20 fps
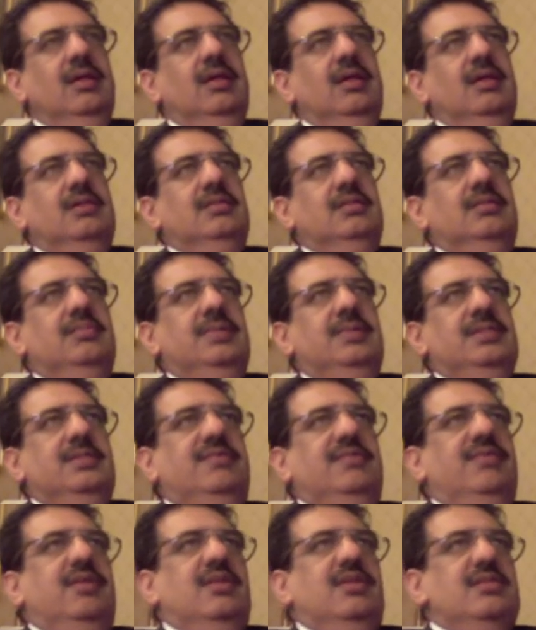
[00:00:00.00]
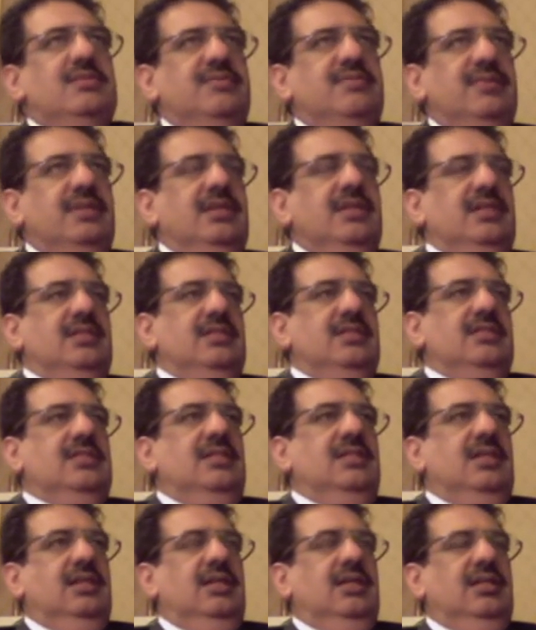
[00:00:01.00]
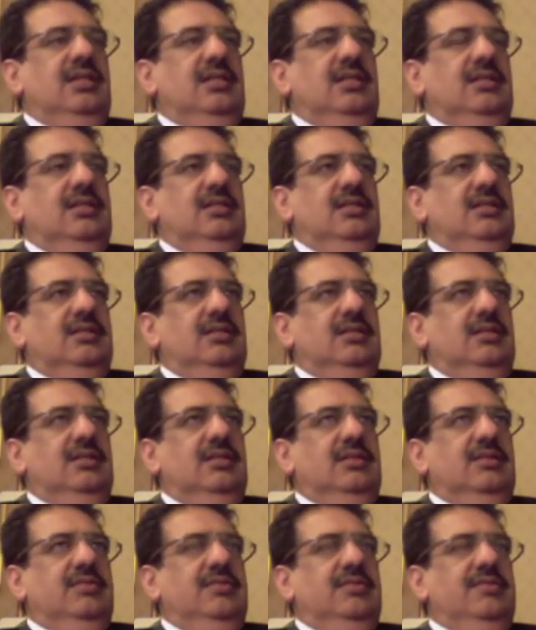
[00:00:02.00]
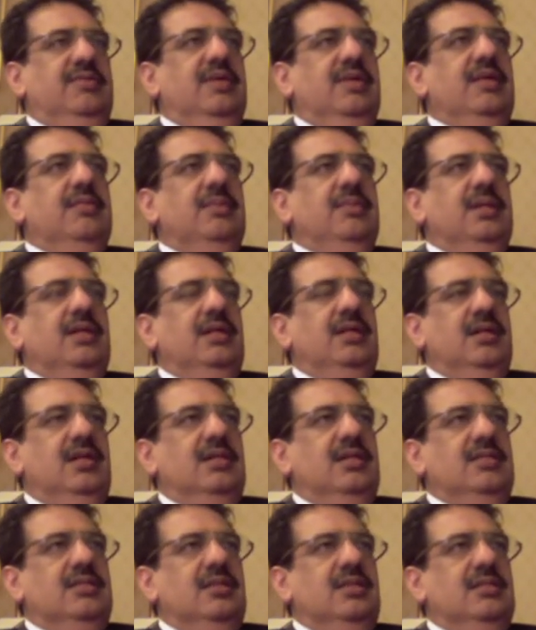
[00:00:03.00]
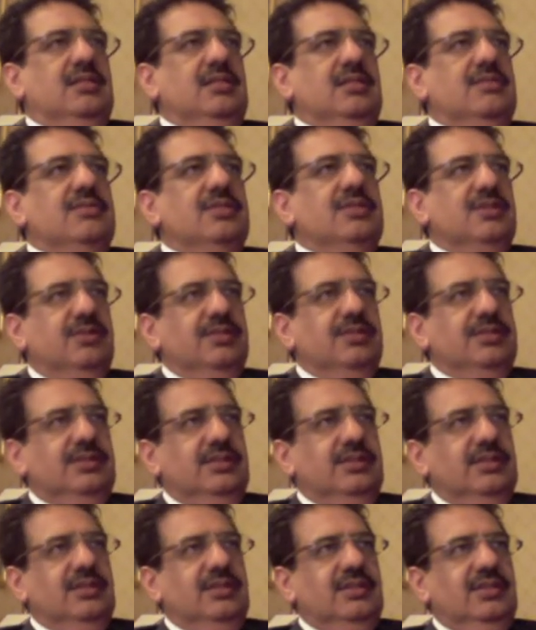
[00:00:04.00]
So the basic philosophy is that Uh, we fundamentally asked ourselves a question